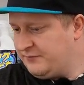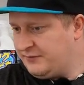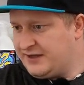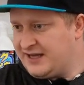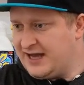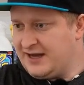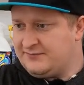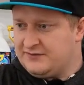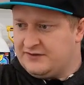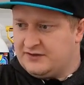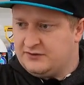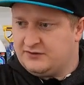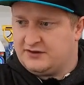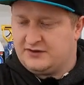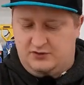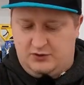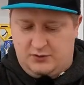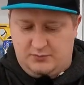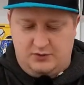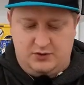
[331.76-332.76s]
absolutely
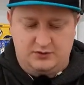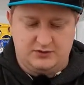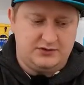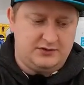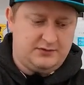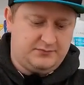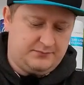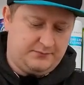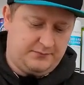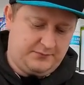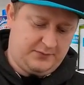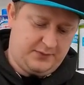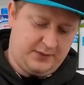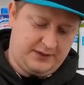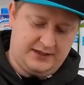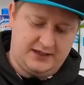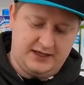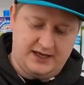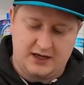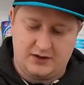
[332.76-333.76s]
top-notch.
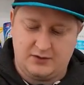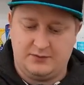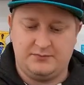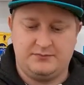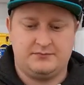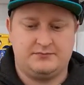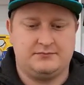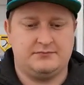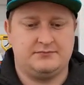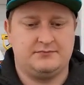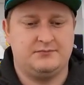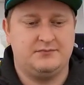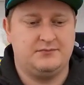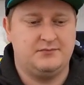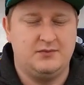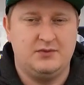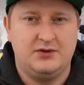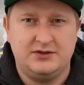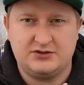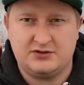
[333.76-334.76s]
And now,
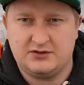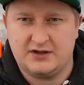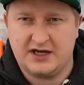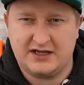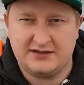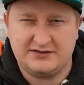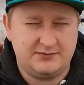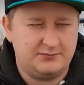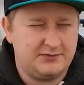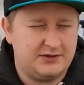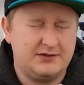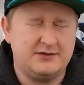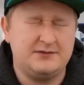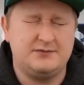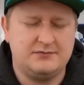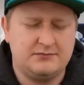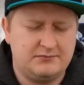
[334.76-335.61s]
squint your eyes a bit,